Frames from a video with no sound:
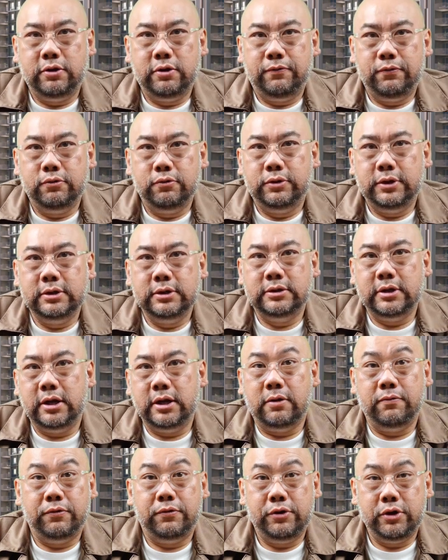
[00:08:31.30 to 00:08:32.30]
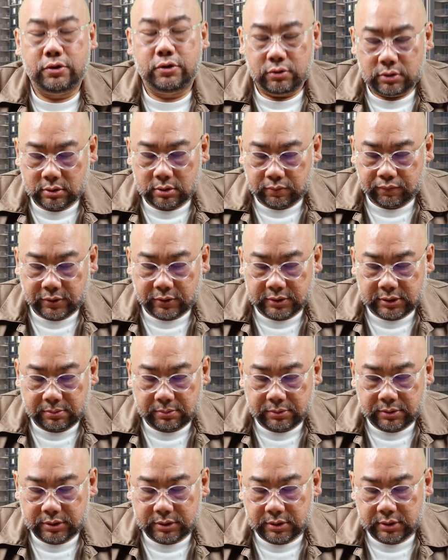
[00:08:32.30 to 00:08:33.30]
a few things that are very good. For
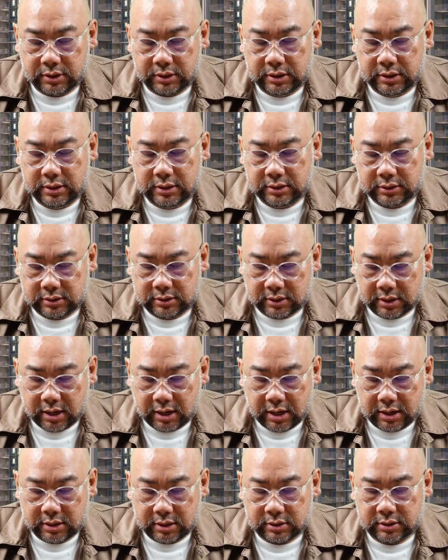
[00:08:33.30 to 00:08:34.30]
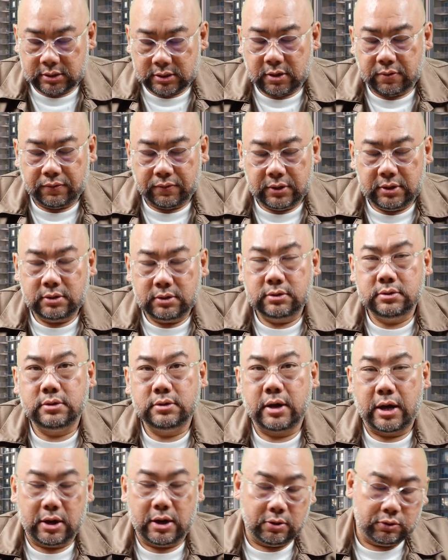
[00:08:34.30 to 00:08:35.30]
example, the east and the southeast.
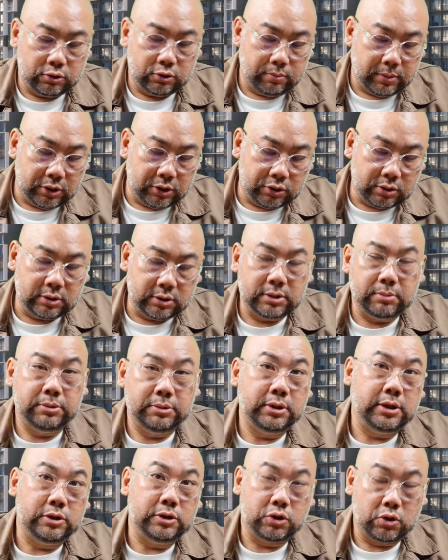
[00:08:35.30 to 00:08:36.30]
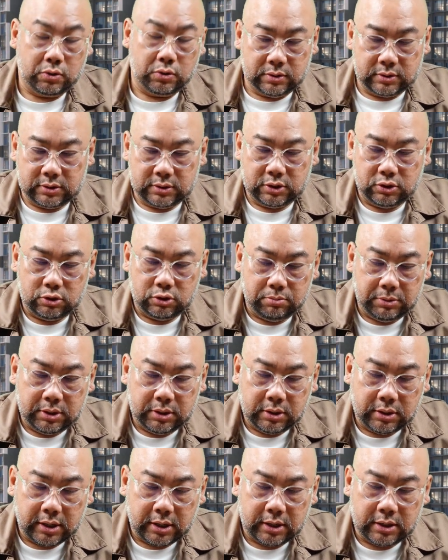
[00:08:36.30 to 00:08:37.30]
I also mentioned something that's concerned to
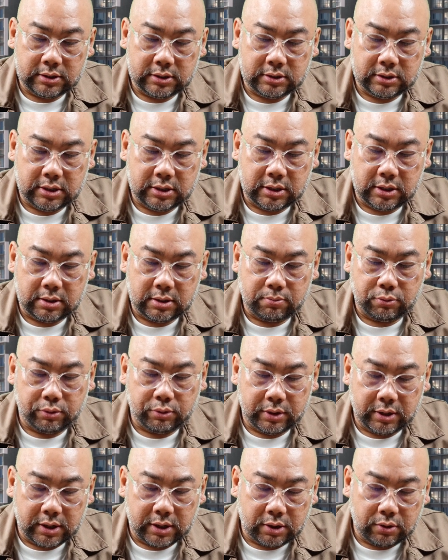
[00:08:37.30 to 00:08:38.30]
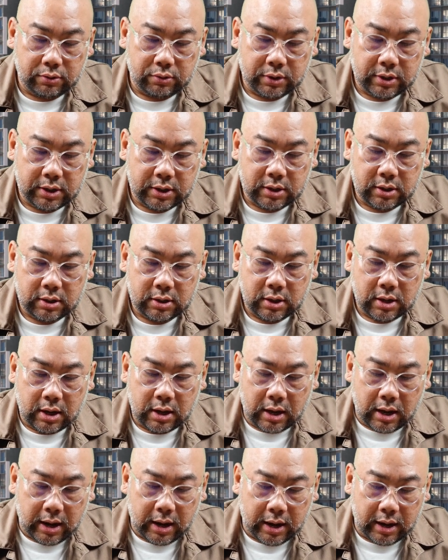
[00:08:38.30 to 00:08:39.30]
me. That is the bow and arrow here
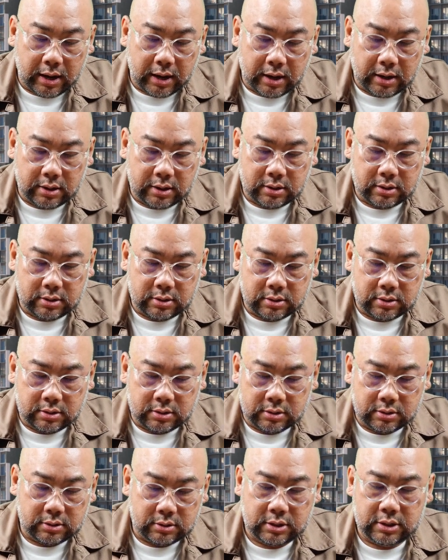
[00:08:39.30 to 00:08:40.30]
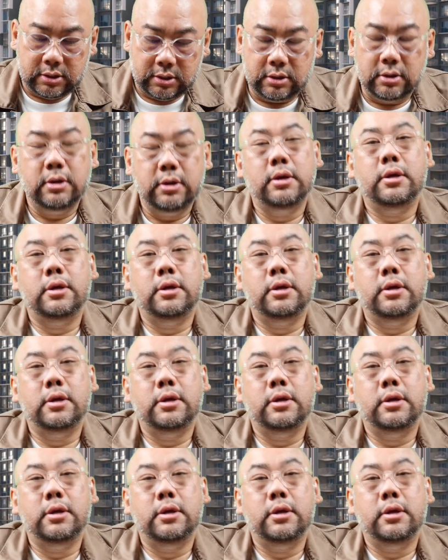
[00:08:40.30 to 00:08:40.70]
and the